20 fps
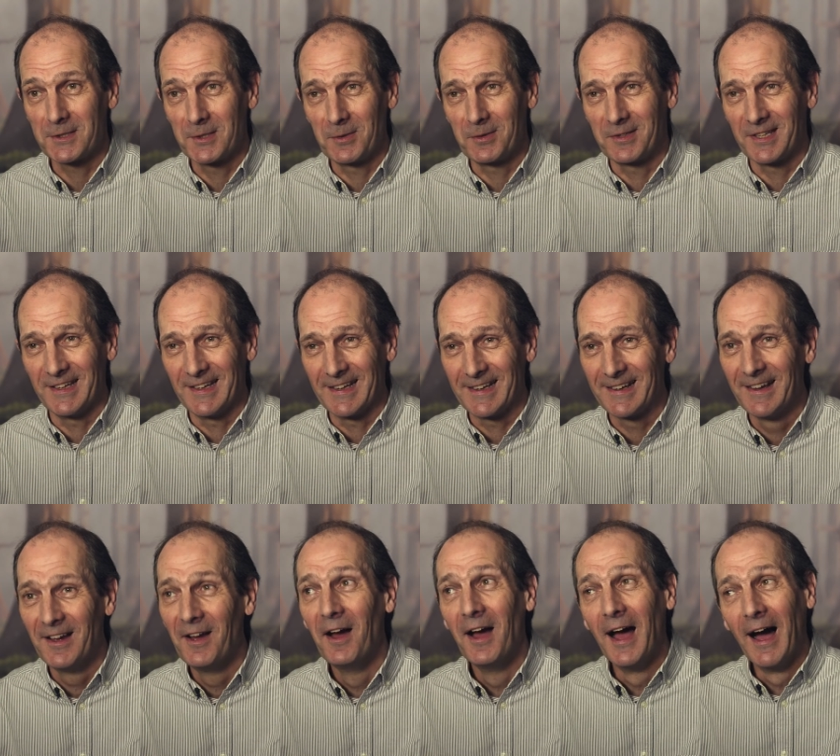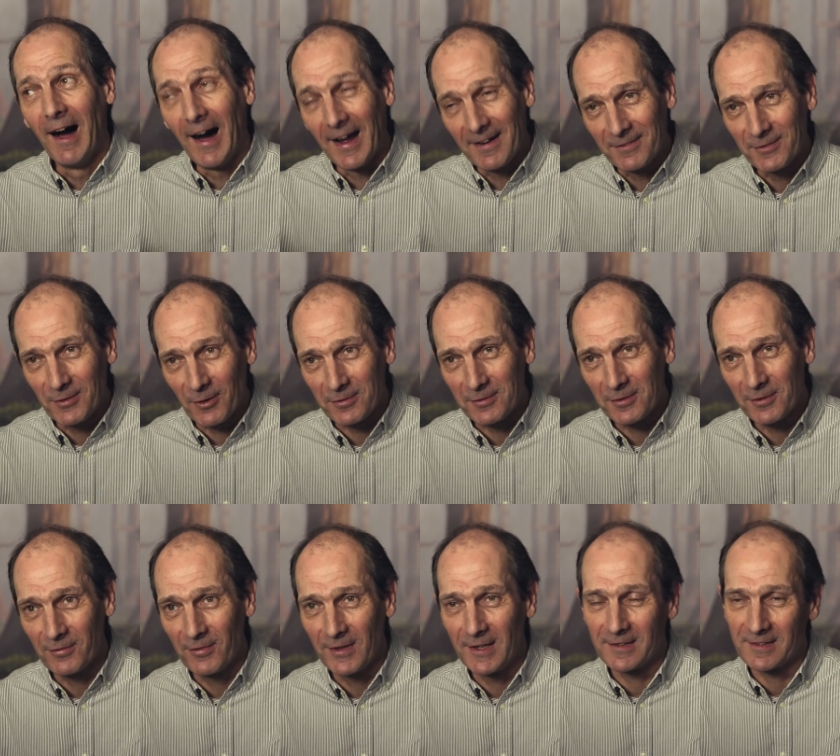shooting Isle of Dogs
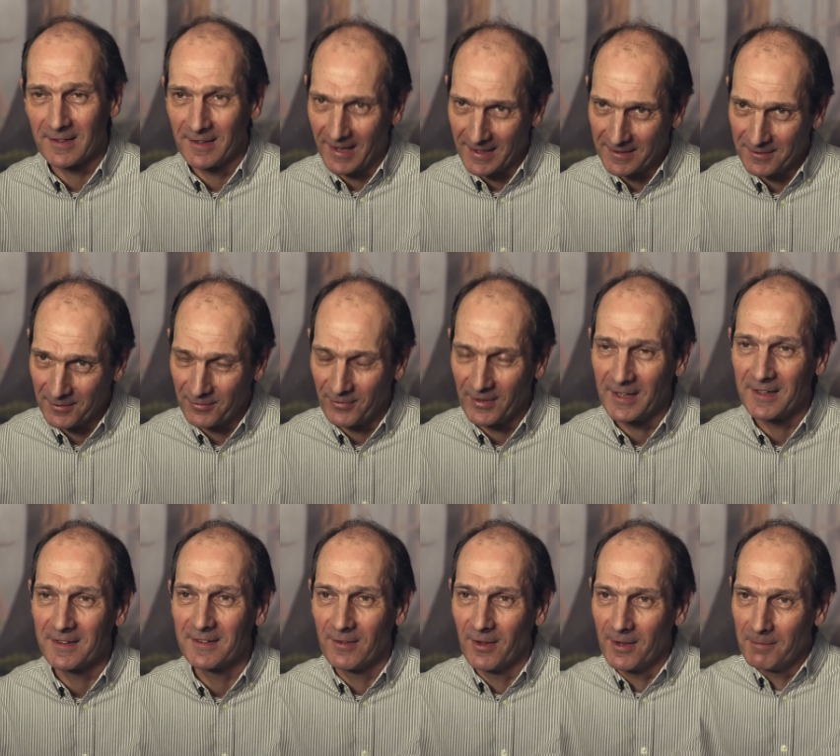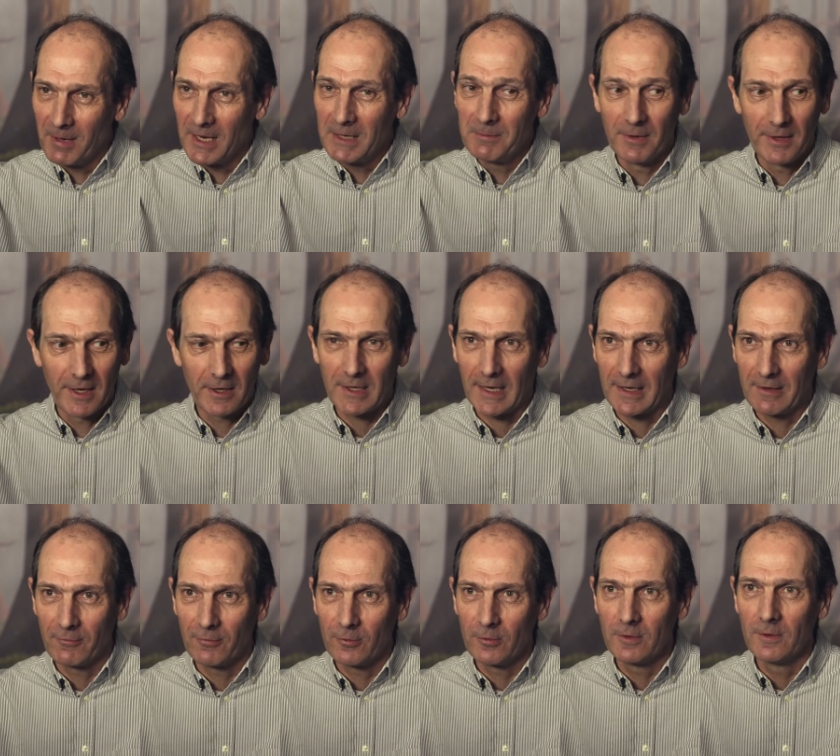has finished, Laika's finished. So at the moment, they're kind
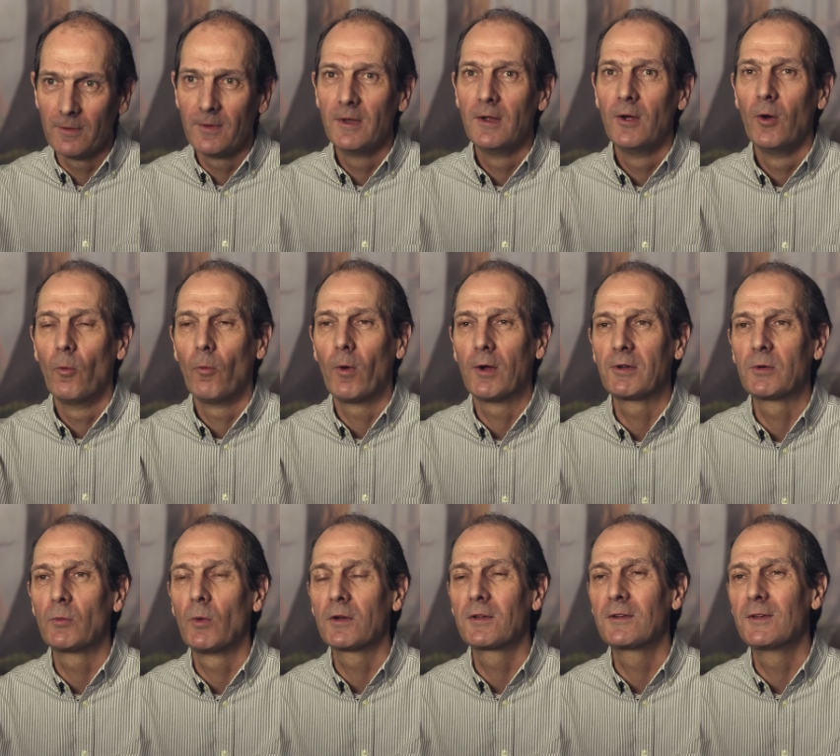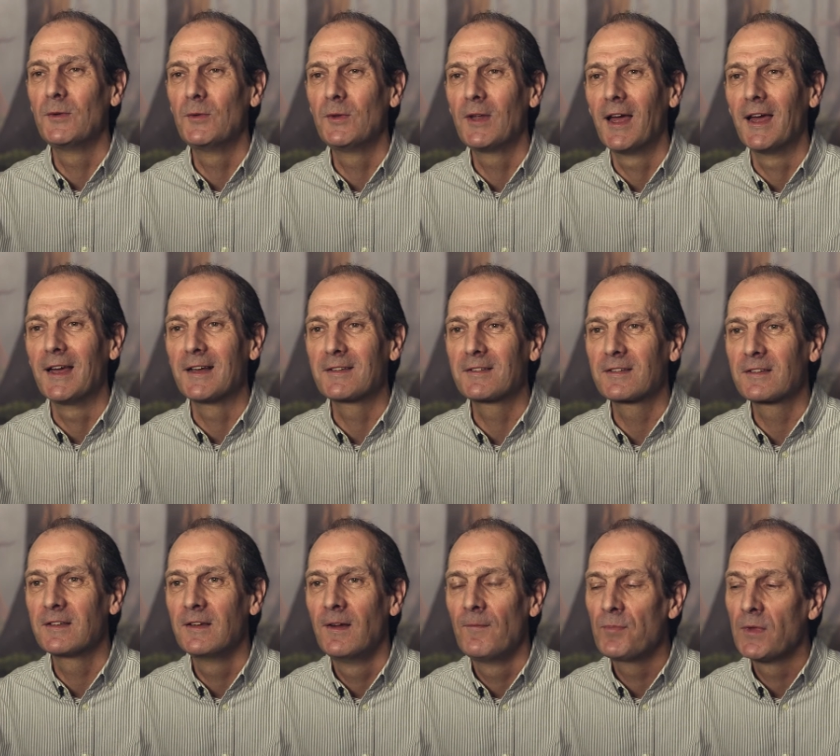of all wondering what to do next.